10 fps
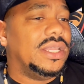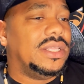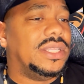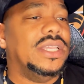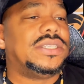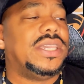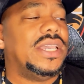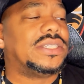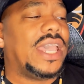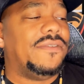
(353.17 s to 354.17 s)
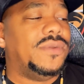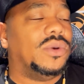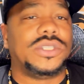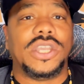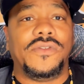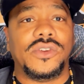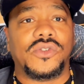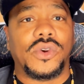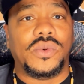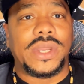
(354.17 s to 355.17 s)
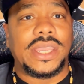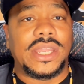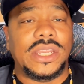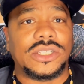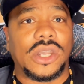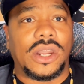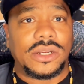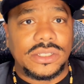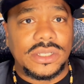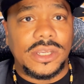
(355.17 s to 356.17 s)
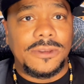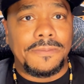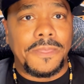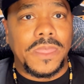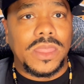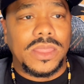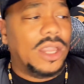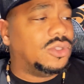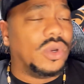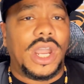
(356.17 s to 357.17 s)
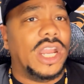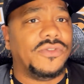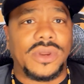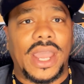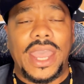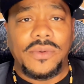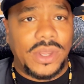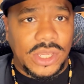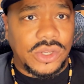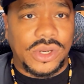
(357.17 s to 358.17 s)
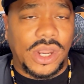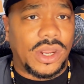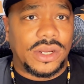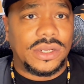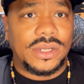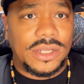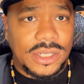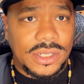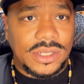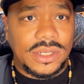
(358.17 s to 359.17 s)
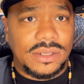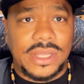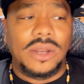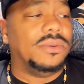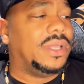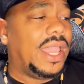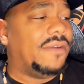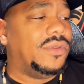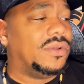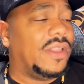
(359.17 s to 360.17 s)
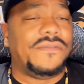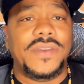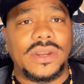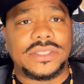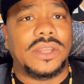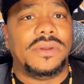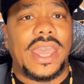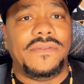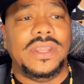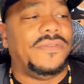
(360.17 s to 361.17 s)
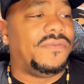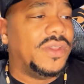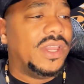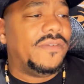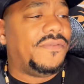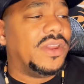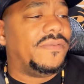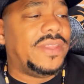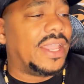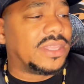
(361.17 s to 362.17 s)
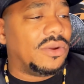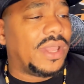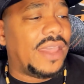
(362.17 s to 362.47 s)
these kids have no self-control when they get in these cars. They'll do 100 on the highway in your car. They're fearless. They don't have any fear of death. They don't have